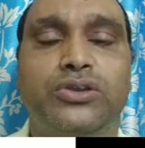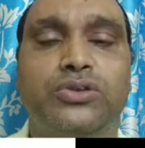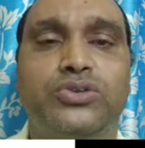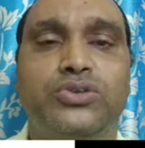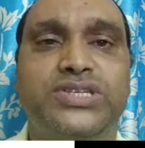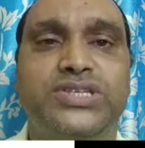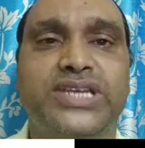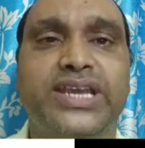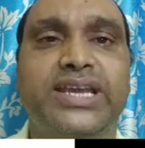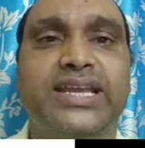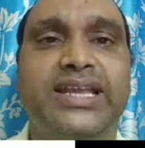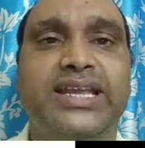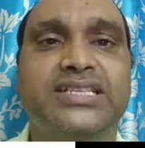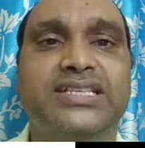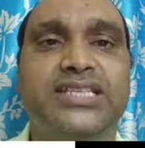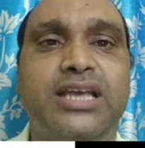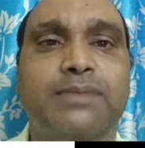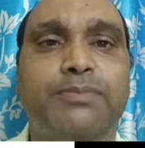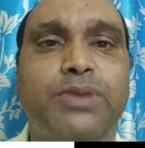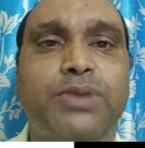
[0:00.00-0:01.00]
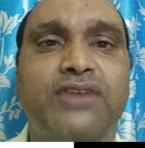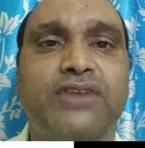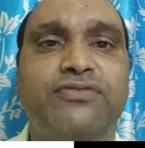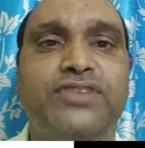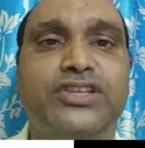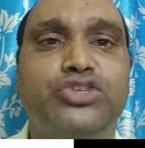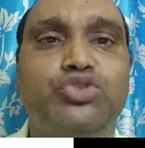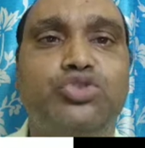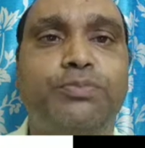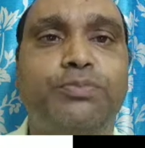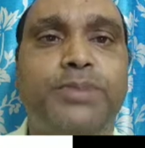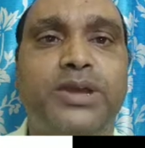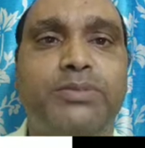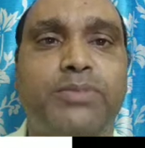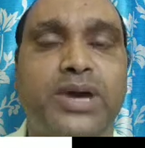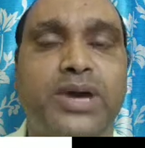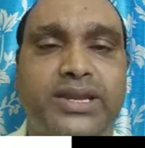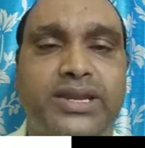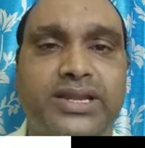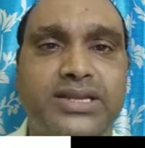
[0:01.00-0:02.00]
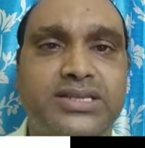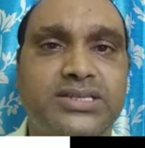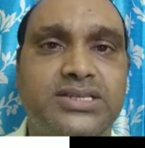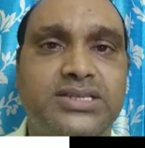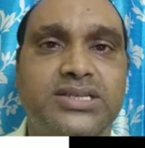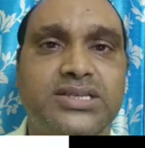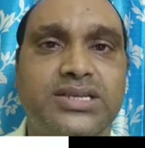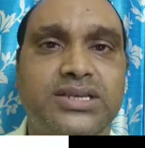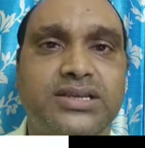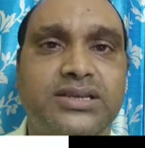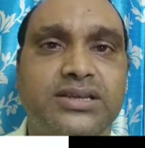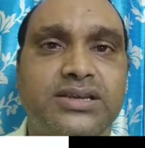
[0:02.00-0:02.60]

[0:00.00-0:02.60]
you take an example of a supermarket